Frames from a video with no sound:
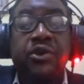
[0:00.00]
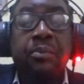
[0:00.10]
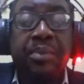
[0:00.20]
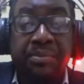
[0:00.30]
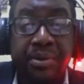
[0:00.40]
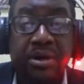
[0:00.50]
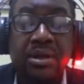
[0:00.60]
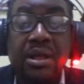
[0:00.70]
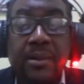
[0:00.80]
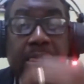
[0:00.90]
few
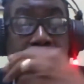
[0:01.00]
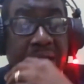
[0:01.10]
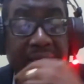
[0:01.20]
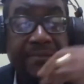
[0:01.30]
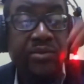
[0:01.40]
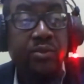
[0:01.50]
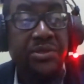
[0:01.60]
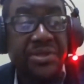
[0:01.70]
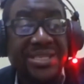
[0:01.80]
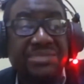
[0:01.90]
people, right,
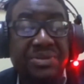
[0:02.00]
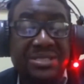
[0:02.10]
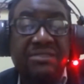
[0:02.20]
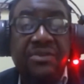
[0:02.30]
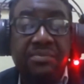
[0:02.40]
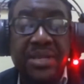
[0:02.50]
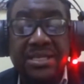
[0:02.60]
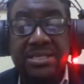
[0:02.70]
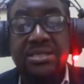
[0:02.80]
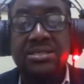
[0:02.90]
within specific
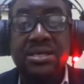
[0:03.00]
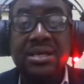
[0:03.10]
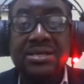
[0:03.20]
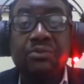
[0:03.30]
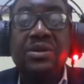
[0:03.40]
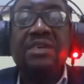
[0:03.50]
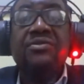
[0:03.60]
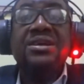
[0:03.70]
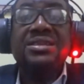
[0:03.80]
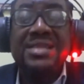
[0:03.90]
places that we
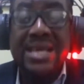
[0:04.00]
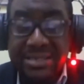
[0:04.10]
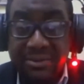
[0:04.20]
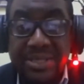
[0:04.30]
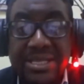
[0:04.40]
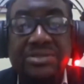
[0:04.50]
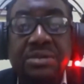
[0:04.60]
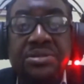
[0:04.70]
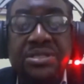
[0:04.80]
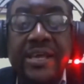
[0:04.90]
have connected with. As
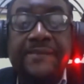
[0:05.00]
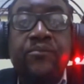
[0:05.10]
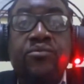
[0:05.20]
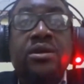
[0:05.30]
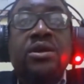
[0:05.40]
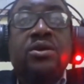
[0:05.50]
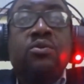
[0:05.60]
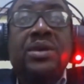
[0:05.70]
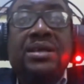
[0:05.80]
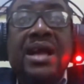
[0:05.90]
I'm saying,
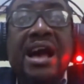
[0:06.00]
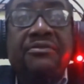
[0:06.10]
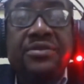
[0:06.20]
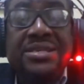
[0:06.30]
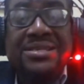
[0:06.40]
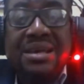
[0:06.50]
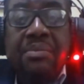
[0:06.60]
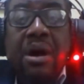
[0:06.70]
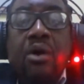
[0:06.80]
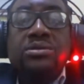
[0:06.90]
we have to
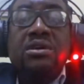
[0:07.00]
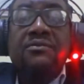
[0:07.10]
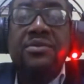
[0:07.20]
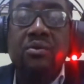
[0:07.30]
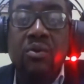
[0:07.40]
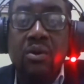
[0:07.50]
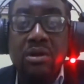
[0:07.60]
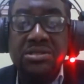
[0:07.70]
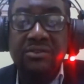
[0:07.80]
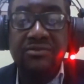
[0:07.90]
step out of the
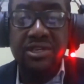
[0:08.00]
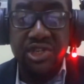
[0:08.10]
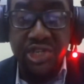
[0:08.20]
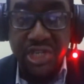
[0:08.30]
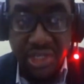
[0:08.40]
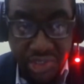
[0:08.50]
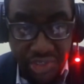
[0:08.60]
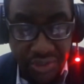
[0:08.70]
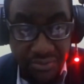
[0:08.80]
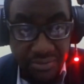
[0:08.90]
walls of the
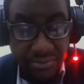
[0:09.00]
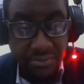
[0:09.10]
church.